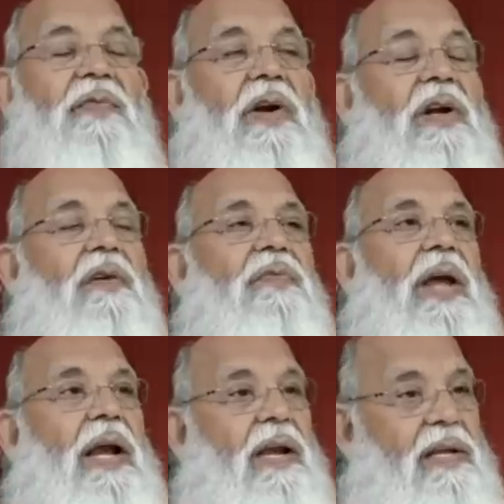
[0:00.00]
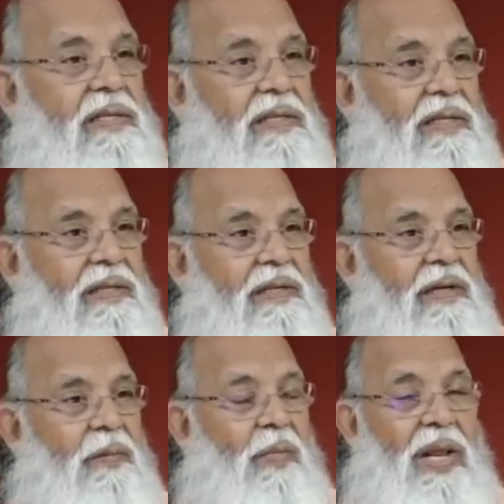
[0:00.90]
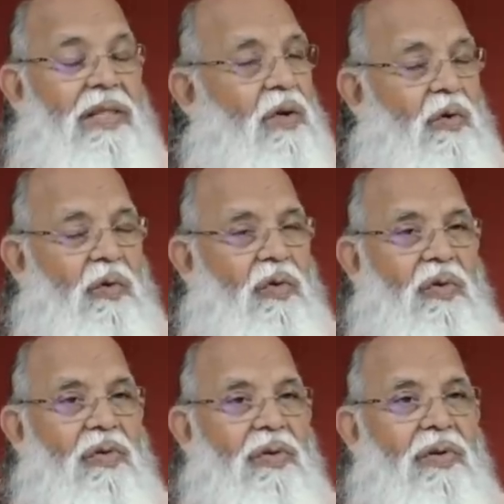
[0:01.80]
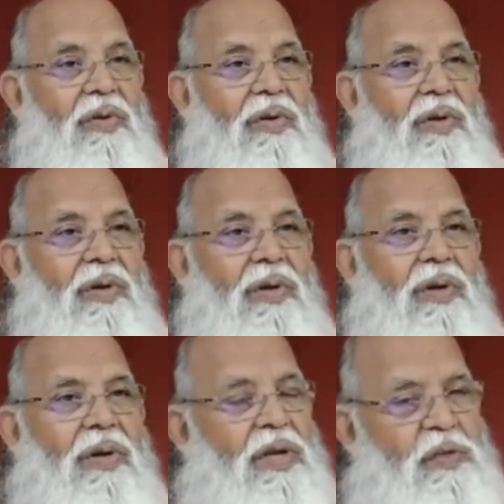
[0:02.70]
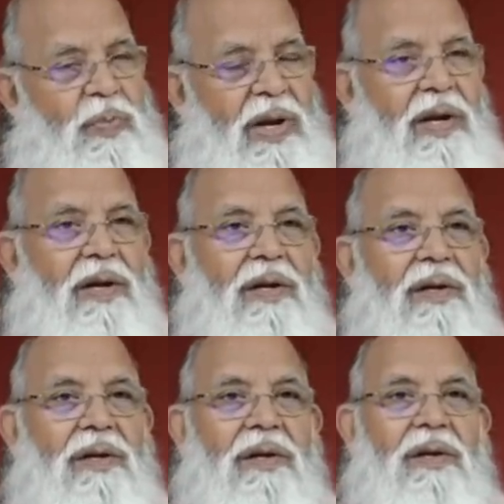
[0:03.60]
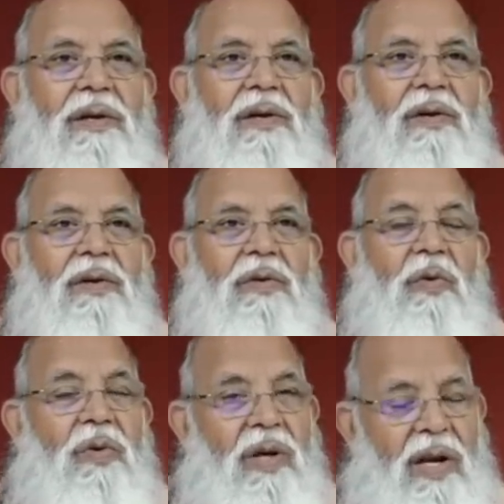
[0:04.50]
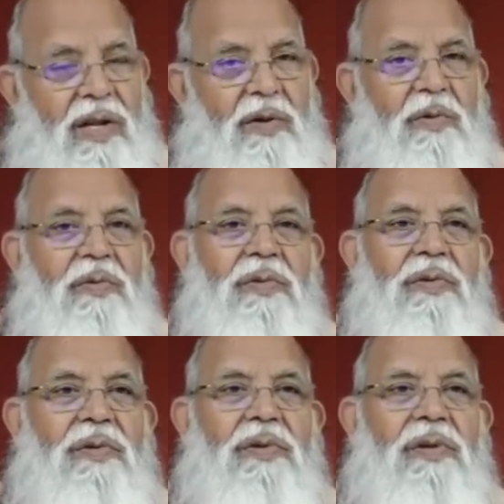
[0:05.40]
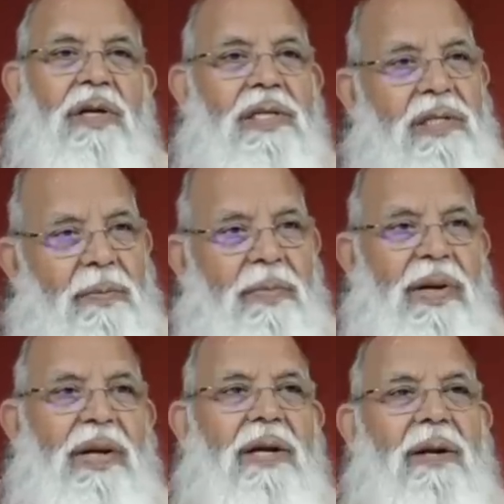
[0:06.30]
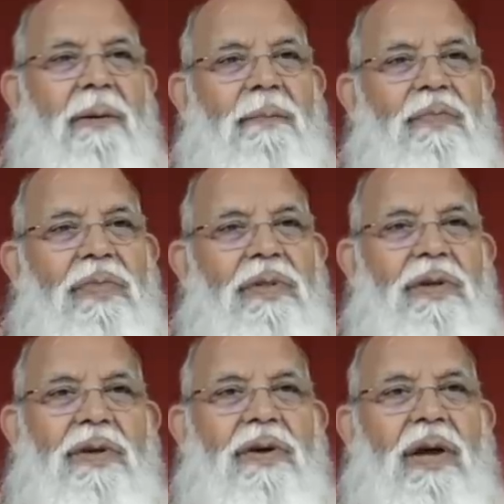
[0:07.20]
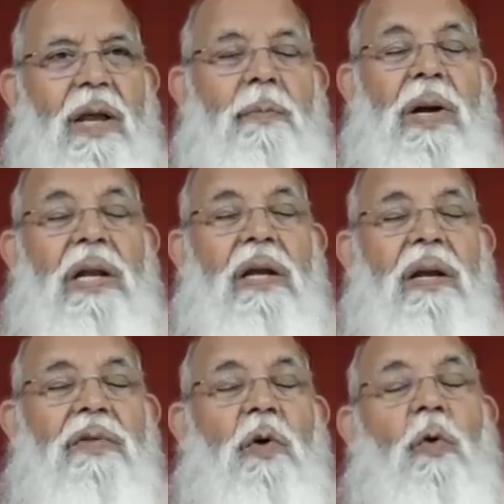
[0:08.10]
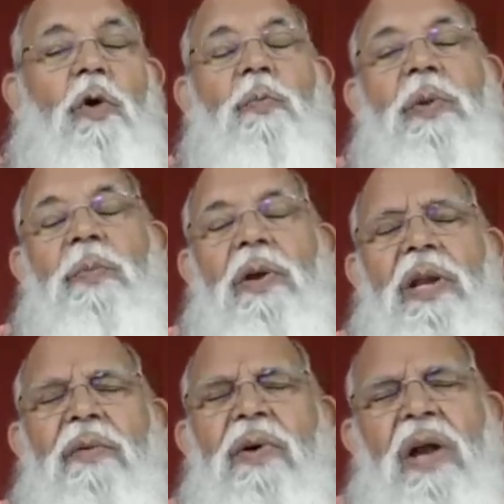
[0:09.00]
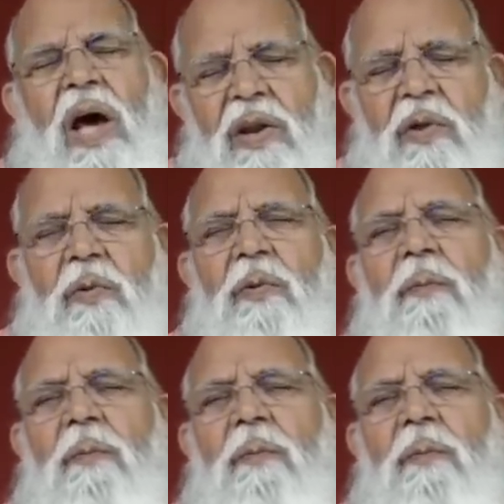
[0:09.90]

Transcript: front of elders, play the role, respect, don't argue, submit, and particularly the old people, never argue